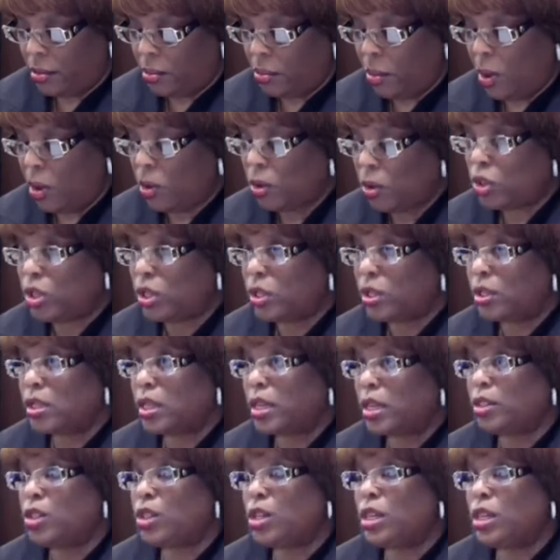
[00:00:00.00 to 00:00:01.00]
motions
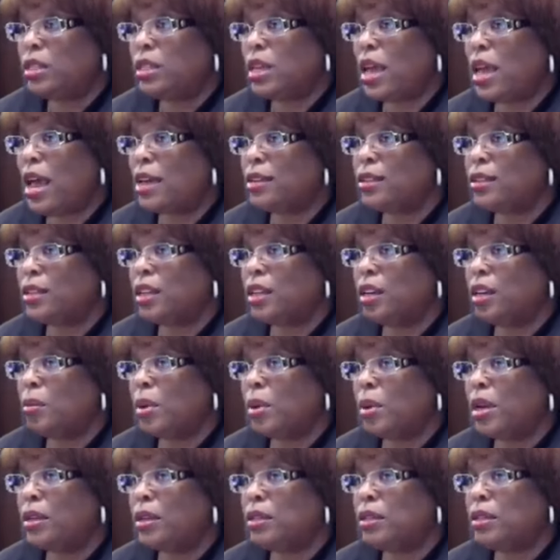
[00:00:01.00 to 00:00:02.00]
that she's asking to
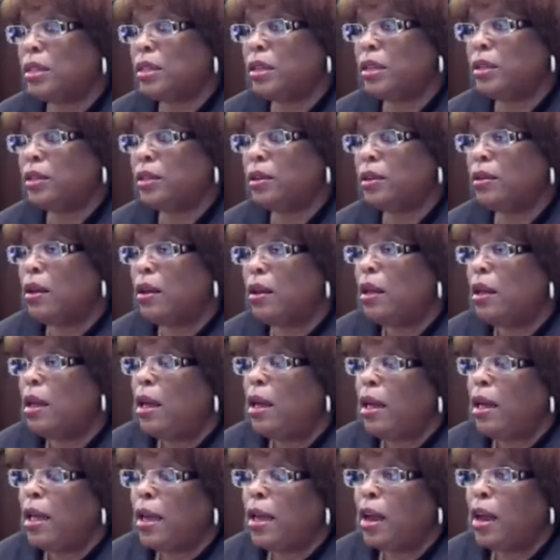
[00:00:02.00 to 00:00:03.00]
be unsealed.
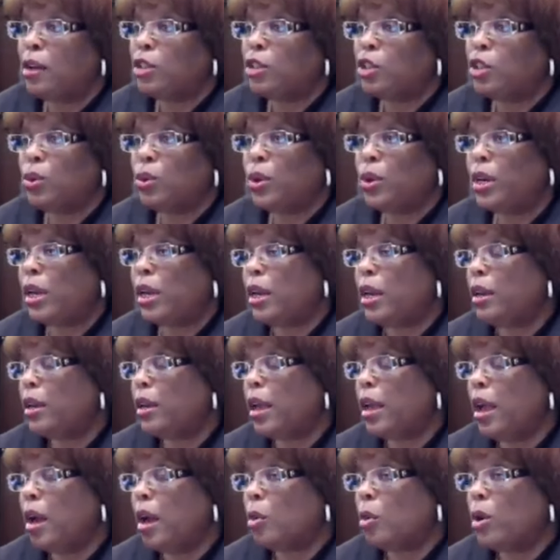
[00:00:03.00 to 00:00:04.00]
And I'll do an in
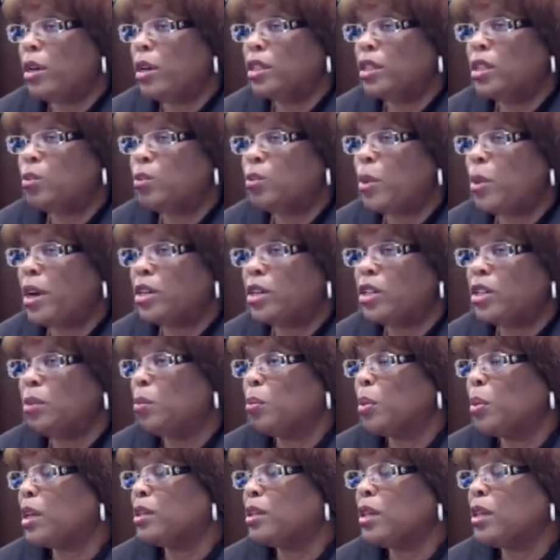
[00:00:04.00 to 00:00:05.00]
camera
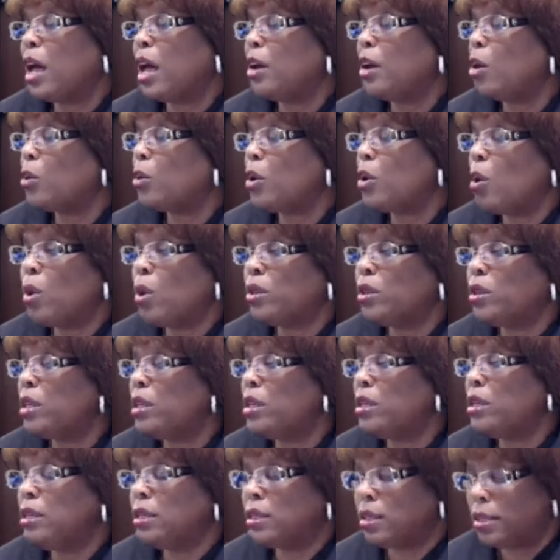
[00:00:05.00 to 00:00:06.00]
inspection because I don't know what
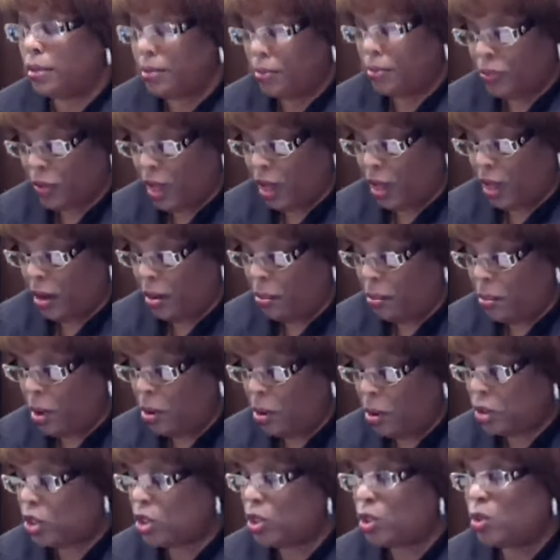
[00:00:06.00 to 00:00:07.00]
these
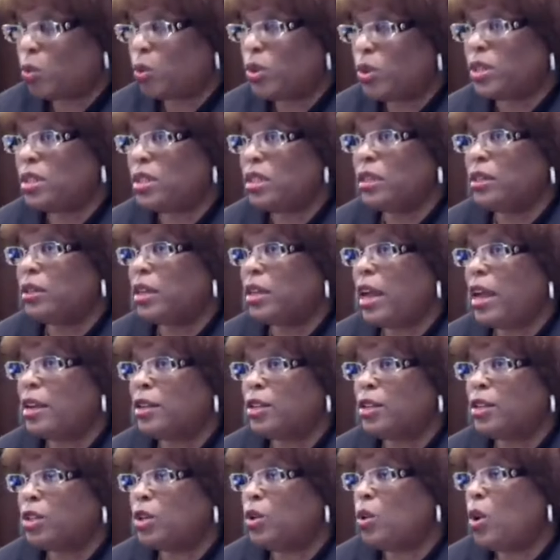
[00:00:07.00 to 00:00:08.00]
motions were sealed
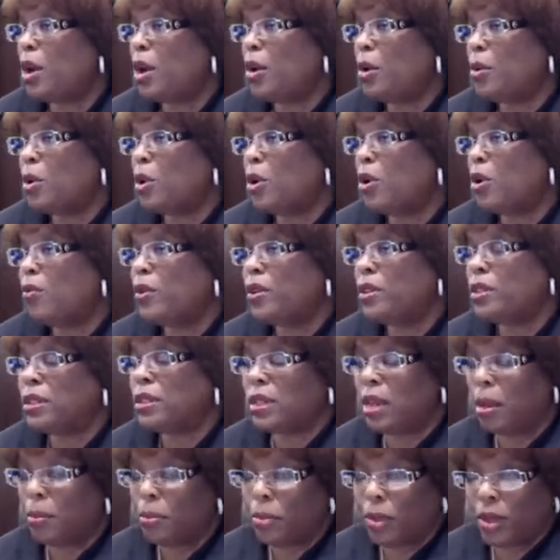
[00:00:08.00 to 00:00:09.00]
as to. I don't know if it's
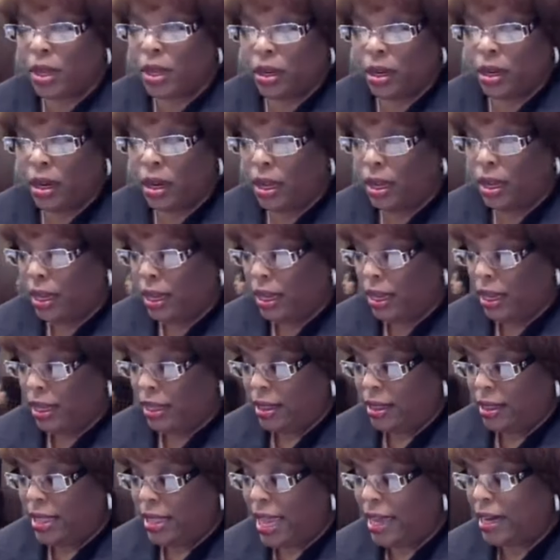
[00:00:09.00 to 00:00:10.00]
something
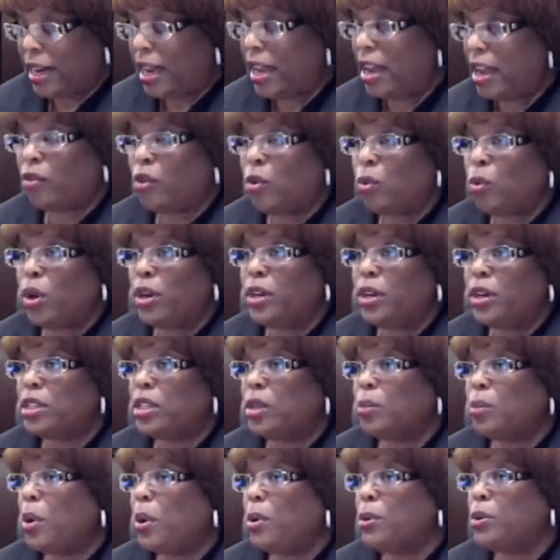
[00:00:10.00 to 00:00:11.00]
that everyone is
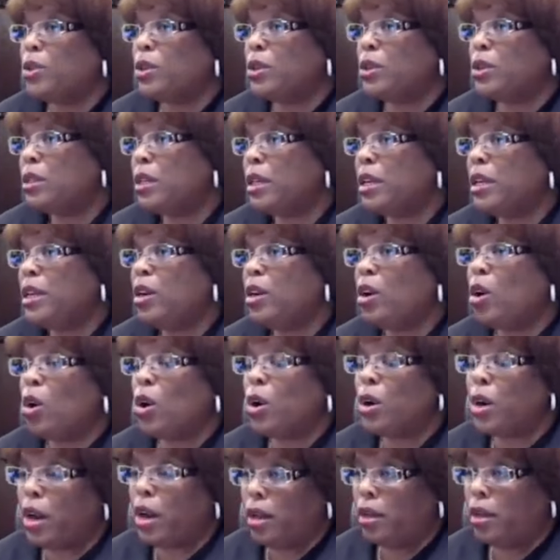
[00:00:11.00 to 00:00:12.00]
supposed to see
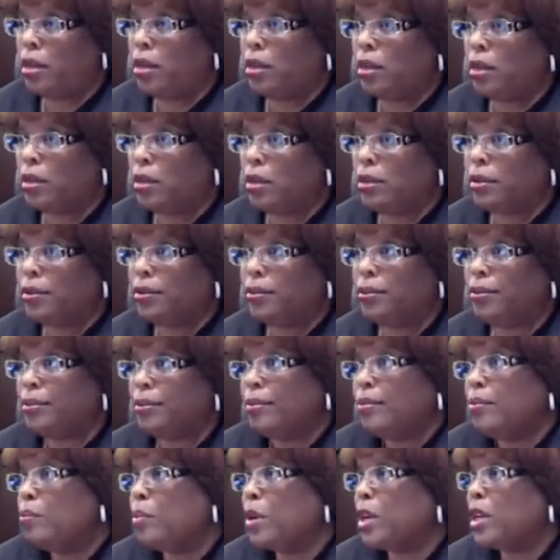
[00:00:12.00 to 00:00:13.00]
or not
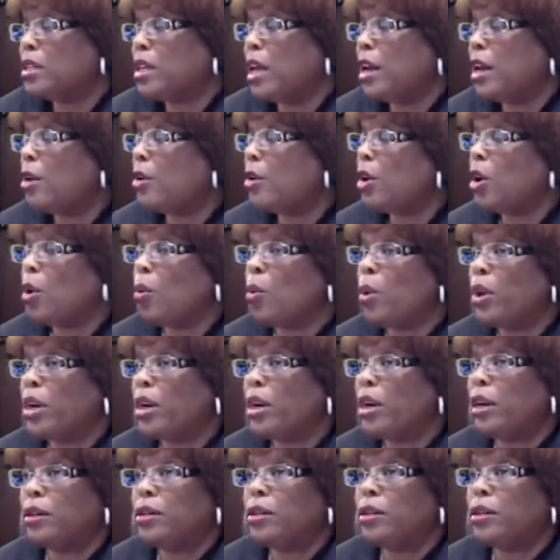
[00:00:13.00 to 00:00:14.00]
because I don't know what
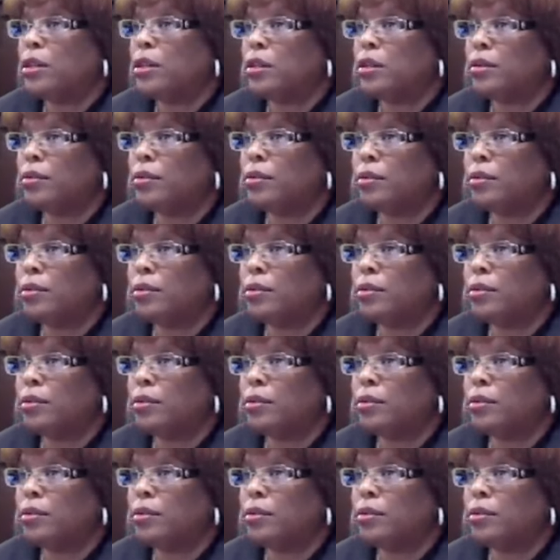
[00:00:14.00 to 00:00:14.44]
it is.